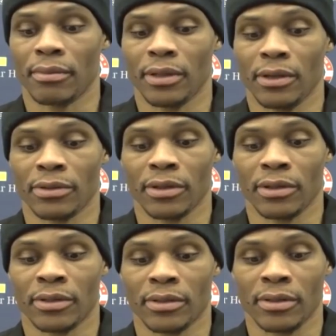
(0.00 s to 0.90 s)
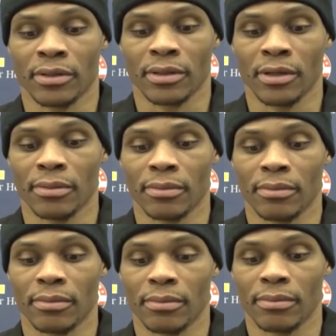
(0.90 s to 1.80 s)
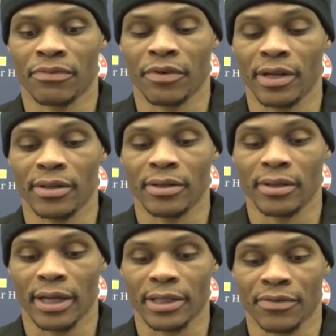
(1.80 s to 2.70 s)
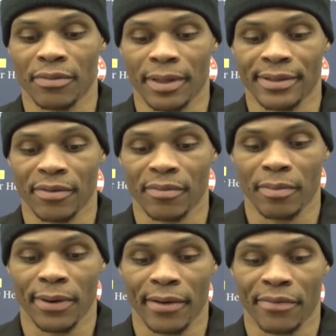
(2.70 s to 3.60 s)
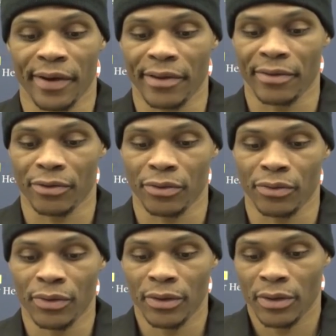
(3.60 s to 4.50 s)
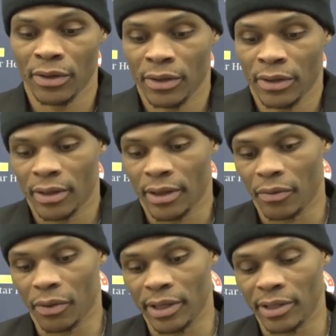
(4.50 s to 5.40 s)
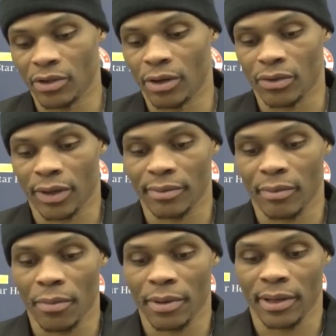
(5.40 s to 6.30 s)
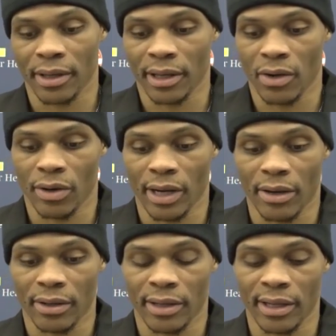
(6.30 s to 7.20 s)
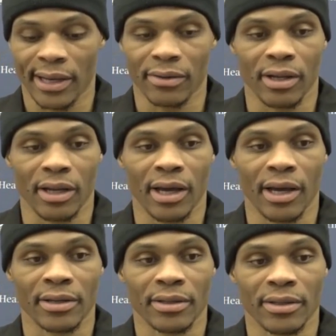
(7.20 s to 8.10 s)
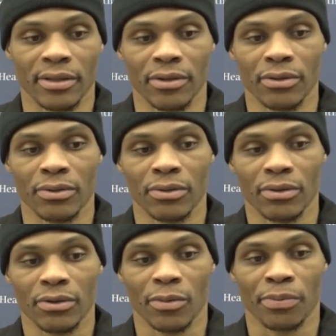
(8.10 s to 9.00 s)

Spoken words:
it's a good feeling, not just for myself, but Brad fighting through what he's going through at the moment and going out and laying on the line. You know, you